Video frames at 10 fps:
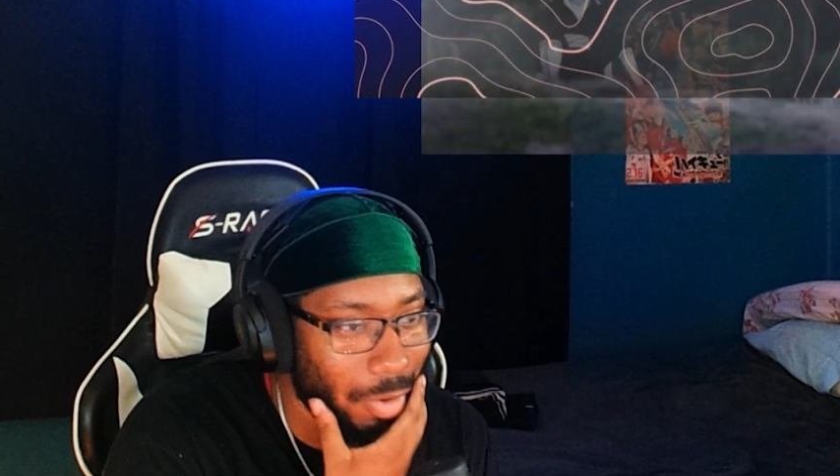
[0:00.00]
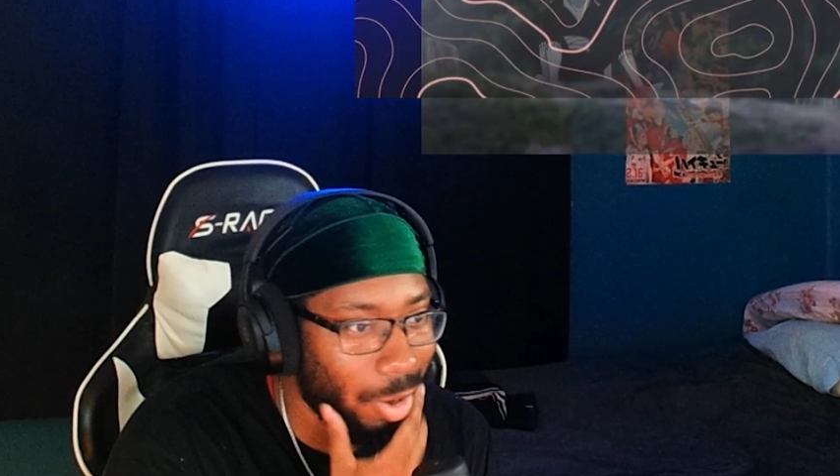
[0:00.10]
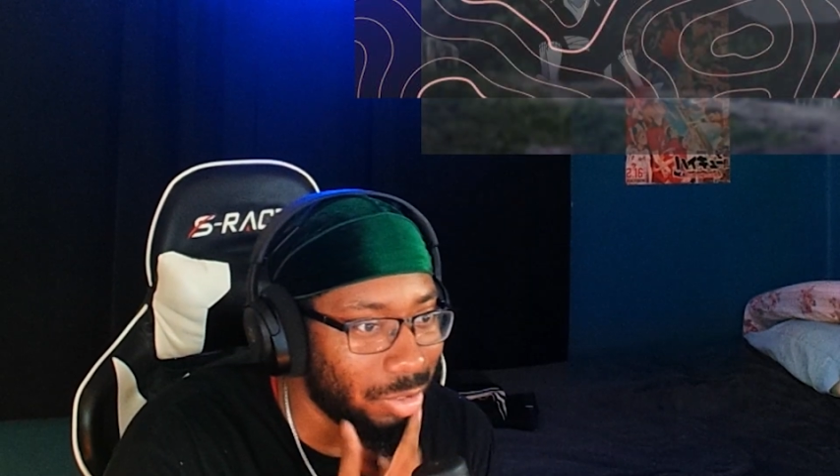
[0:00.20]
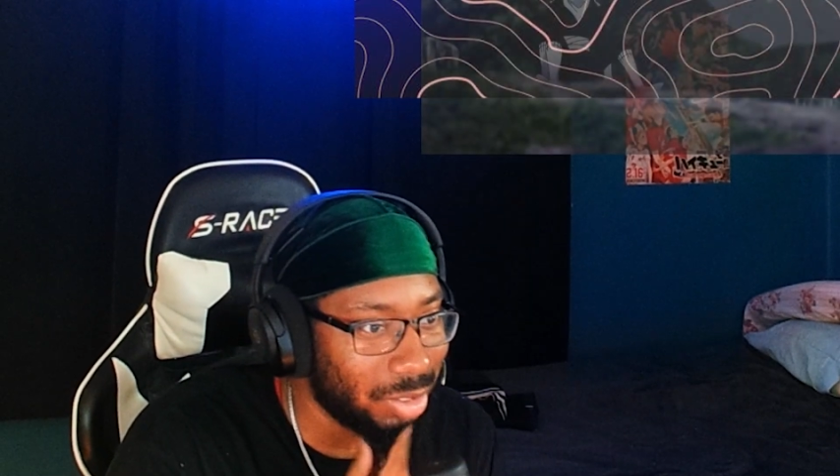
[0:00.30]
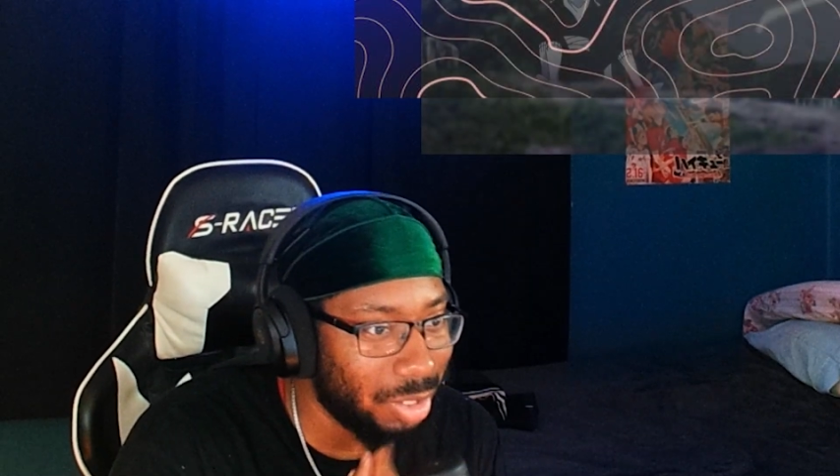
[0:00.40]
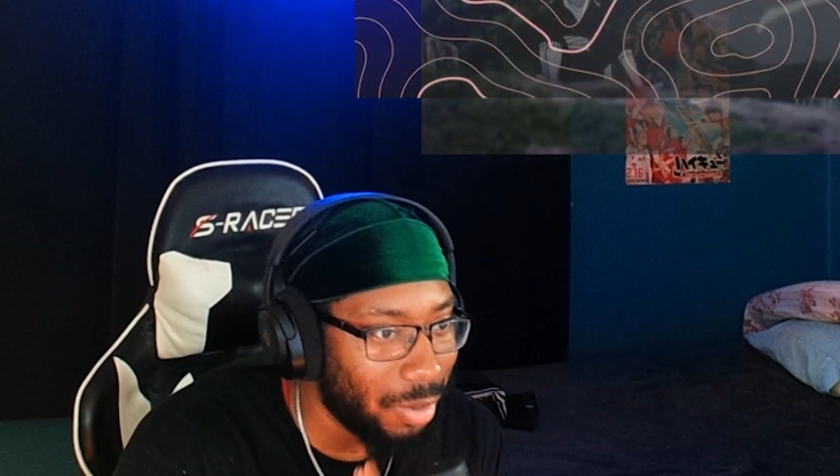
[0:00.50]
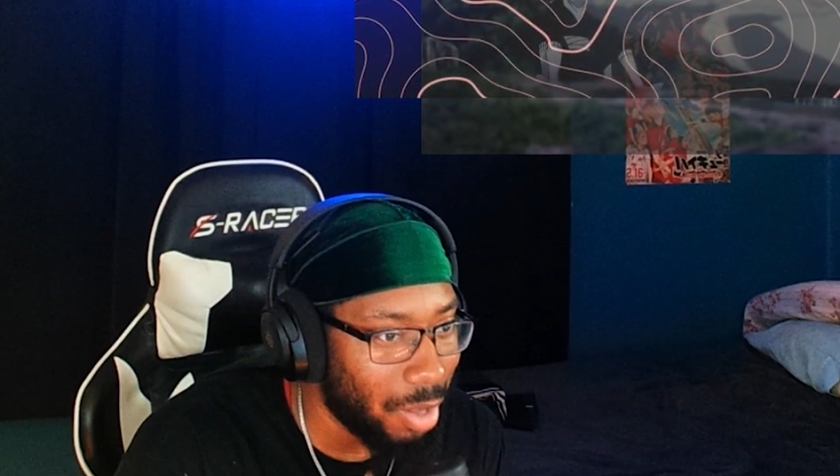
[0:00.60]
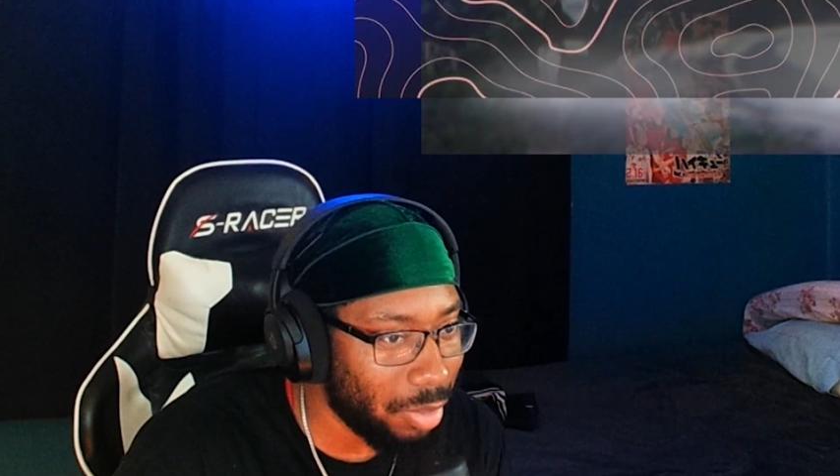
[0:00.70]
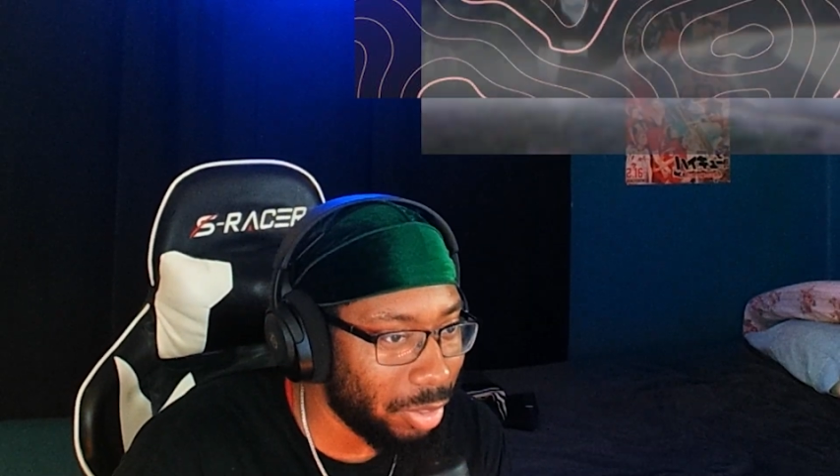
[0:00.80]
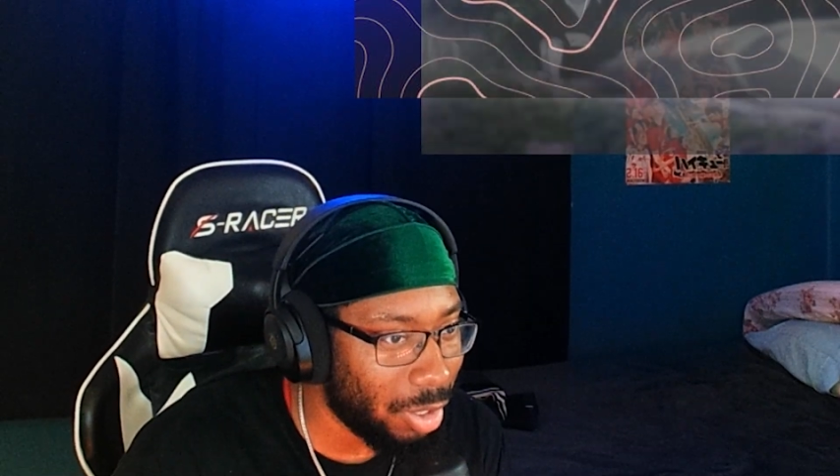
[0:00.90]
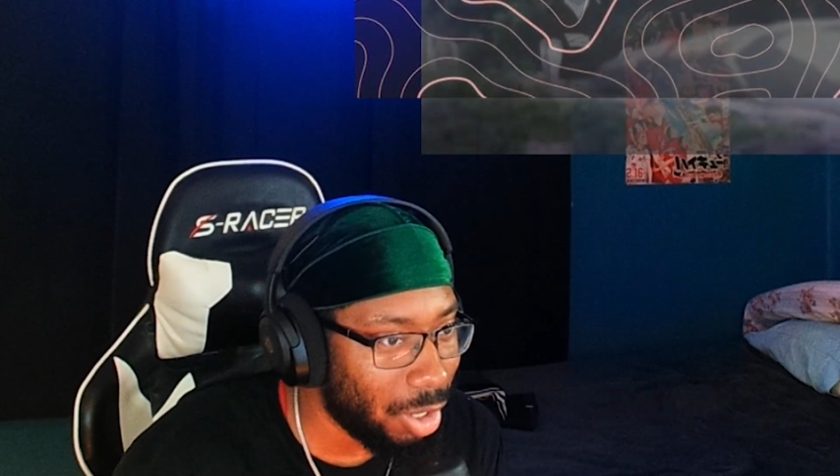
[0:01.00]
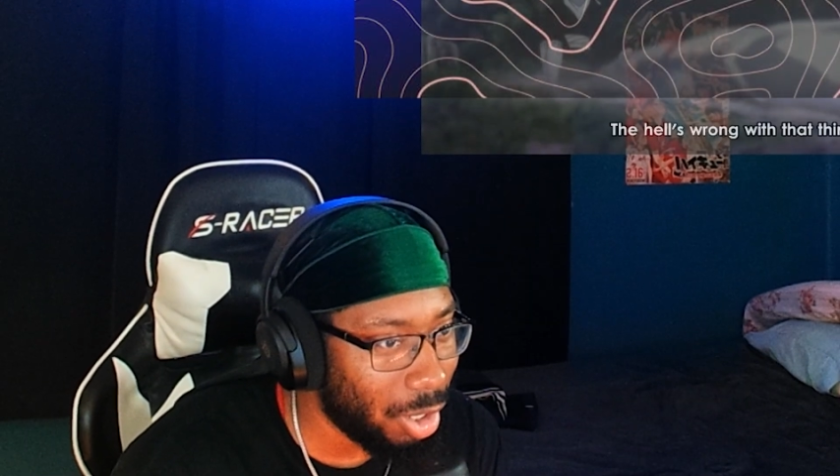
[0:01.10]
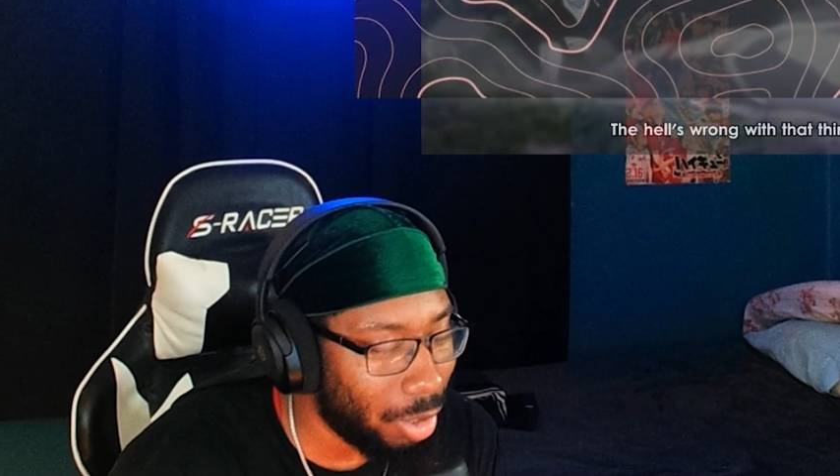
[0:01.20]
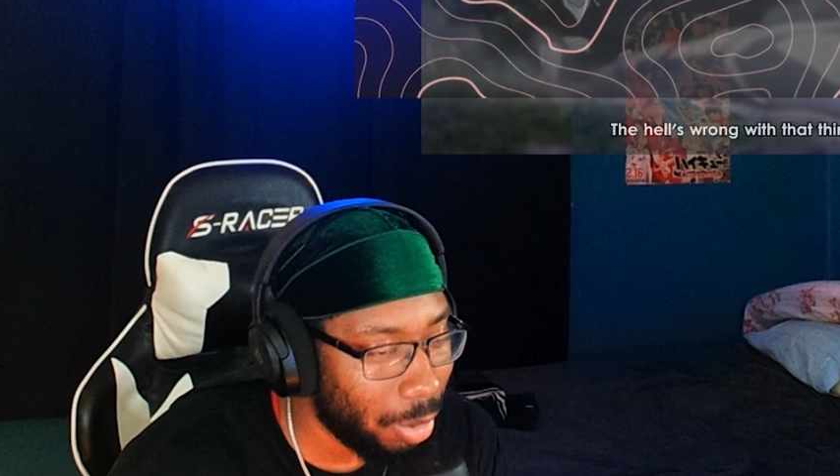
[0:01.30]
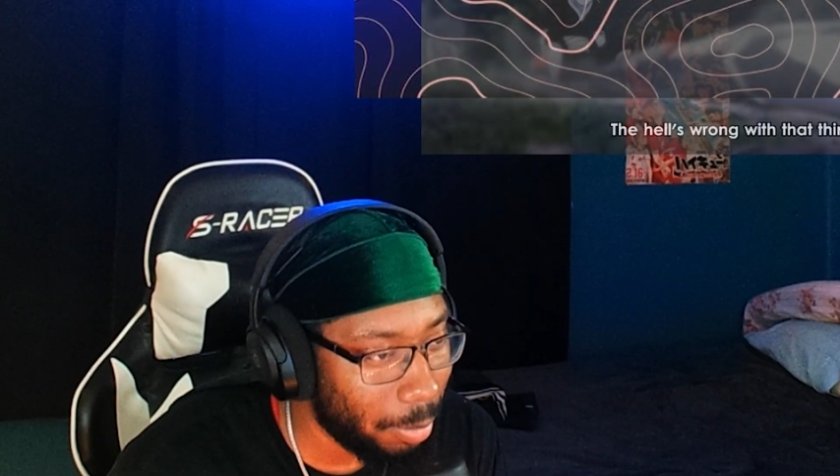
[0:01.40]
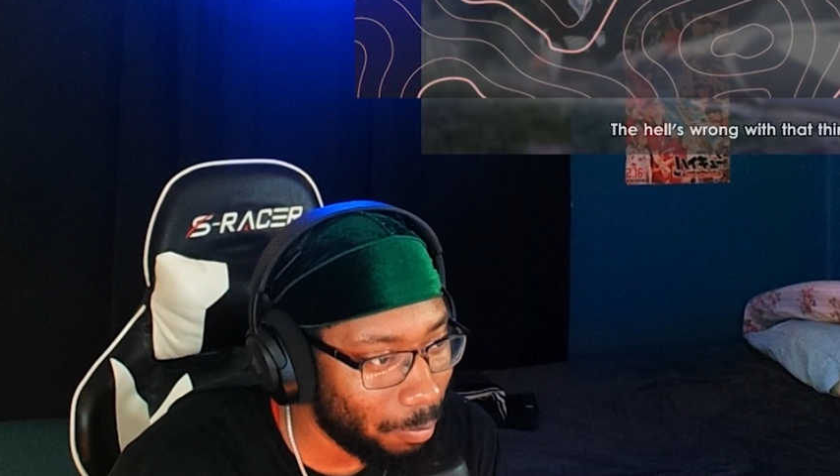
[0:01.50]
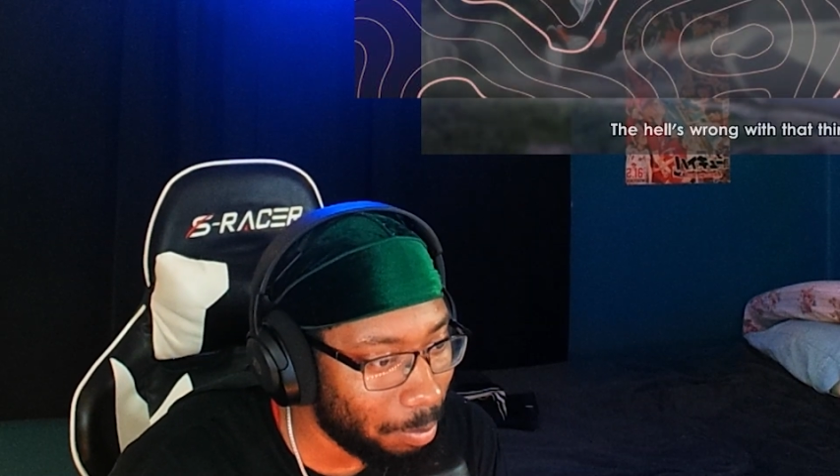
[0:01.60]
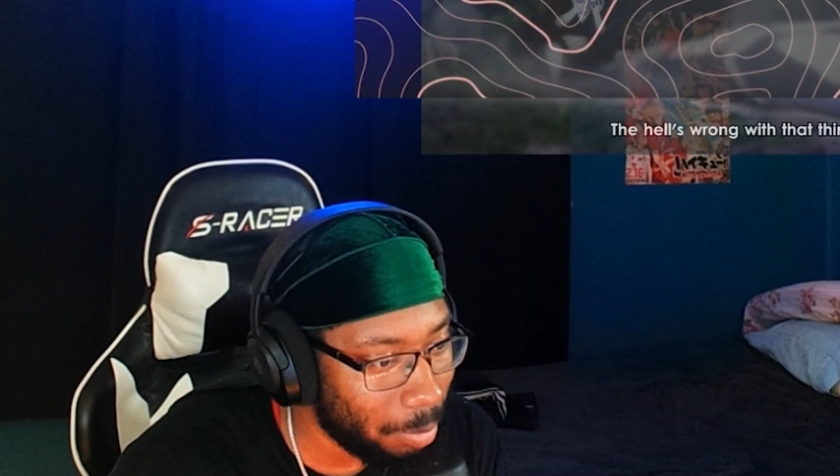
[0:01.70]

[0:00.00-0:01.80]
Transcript: hurts the